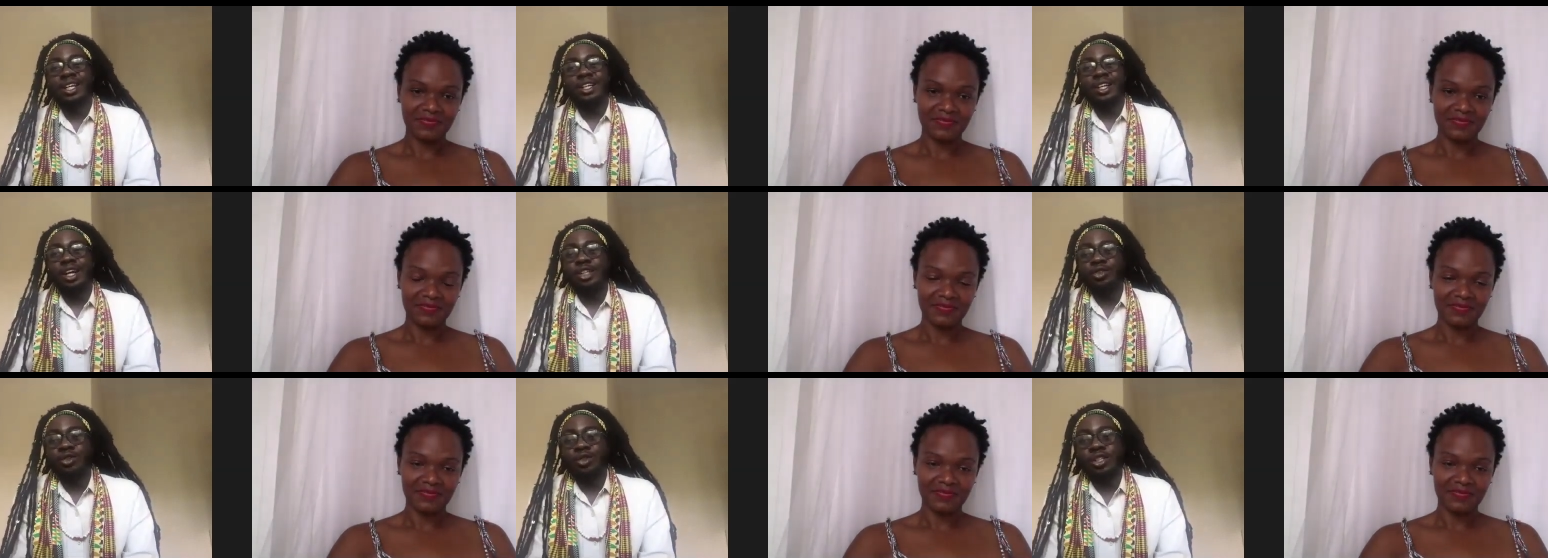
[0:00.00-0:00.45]

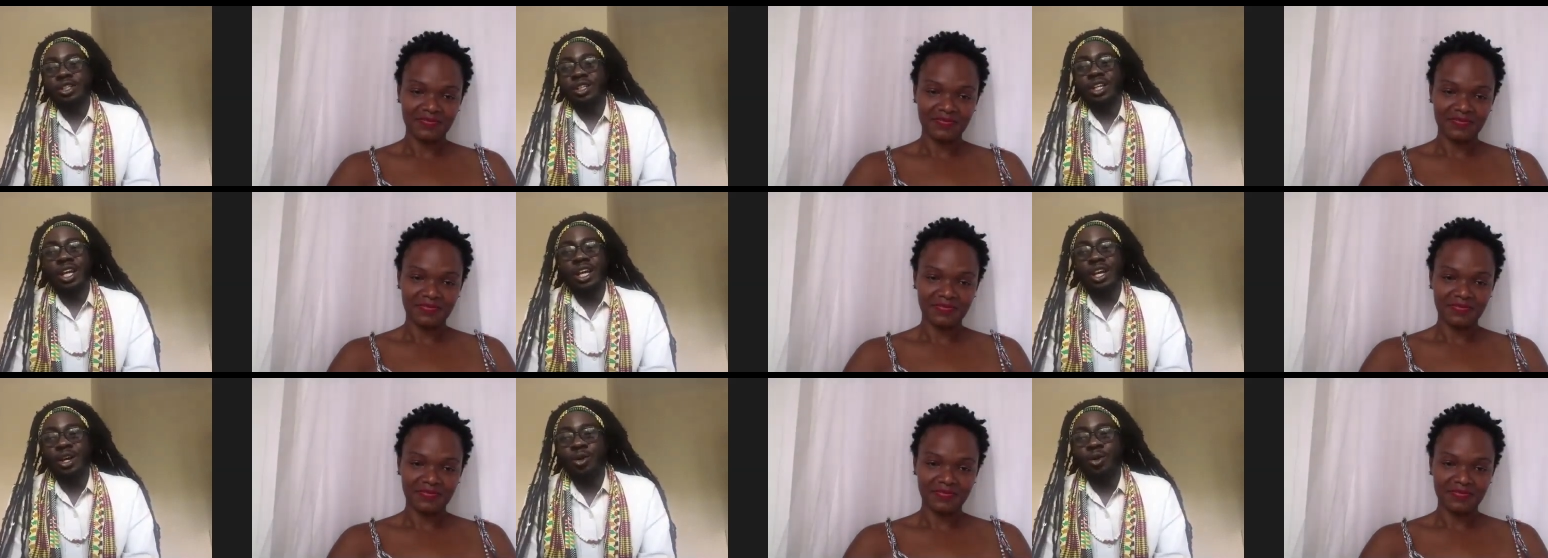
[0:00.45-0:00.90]
Speaker 1: not really
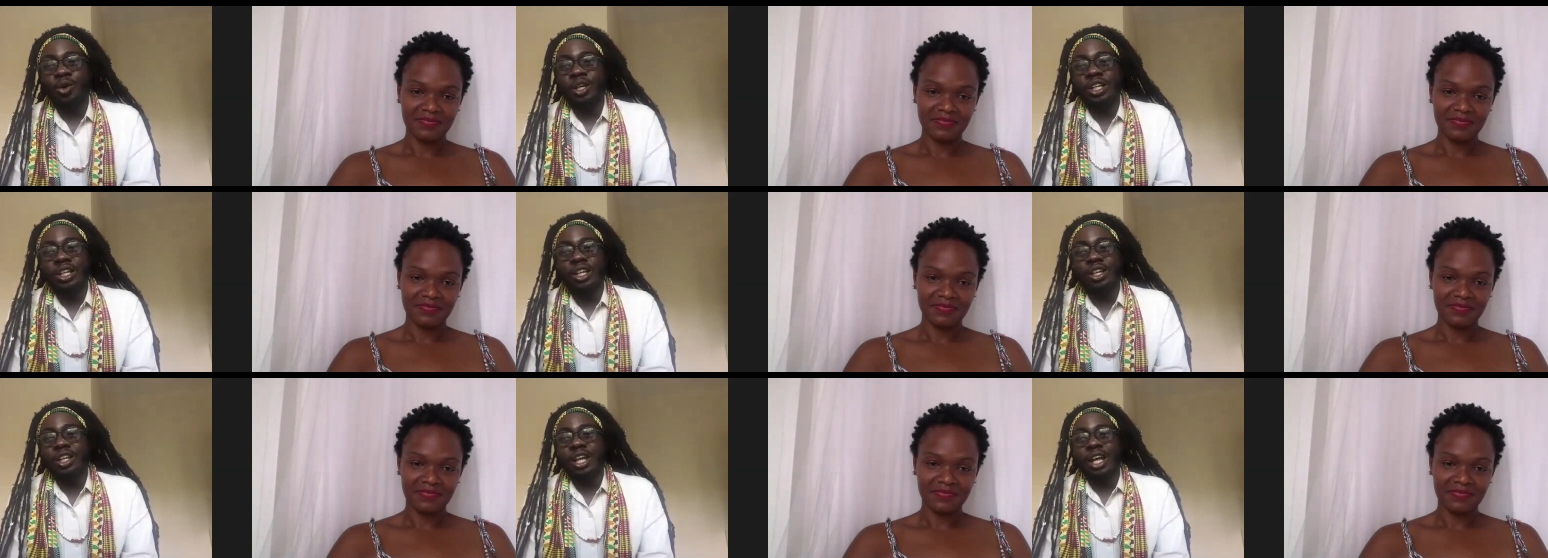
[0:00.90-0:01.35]
like go
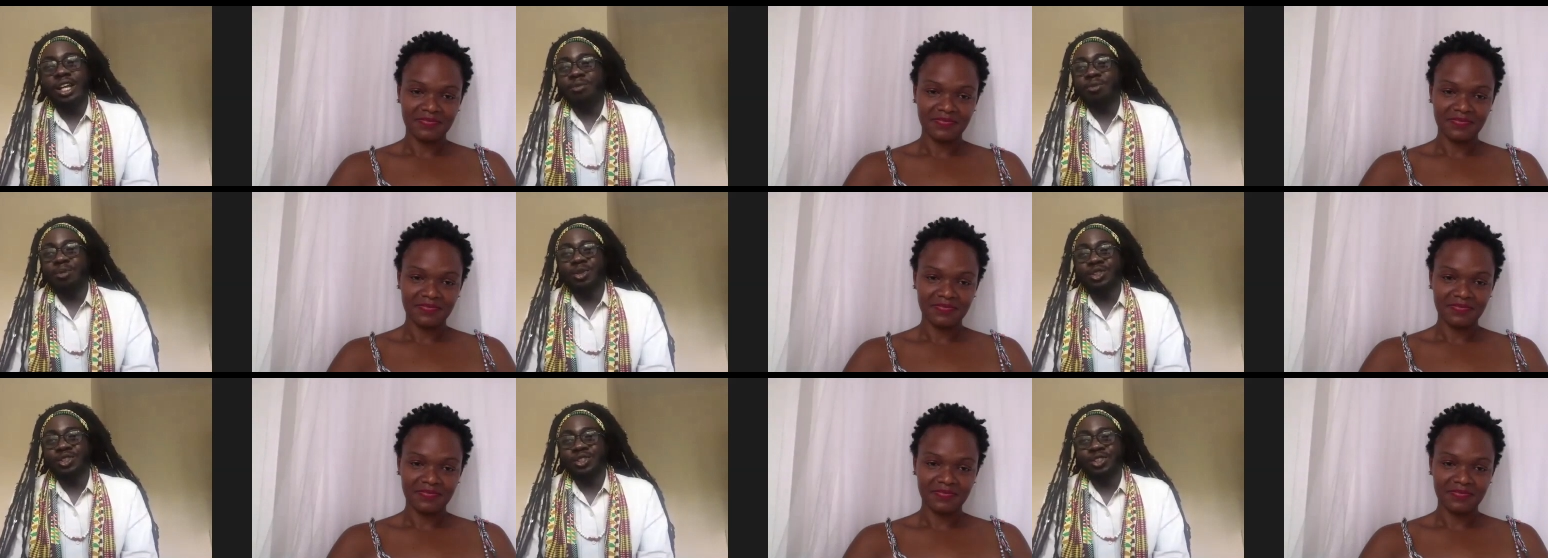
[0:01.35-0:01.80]
in that
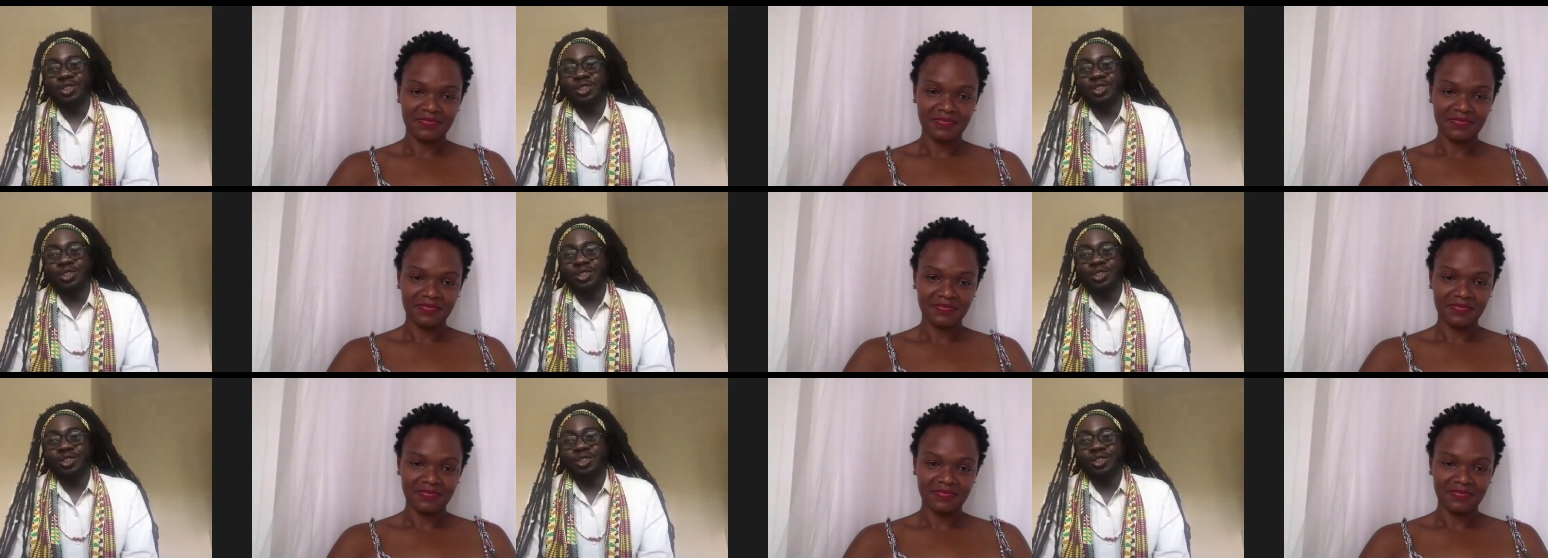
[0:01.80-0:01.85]
much.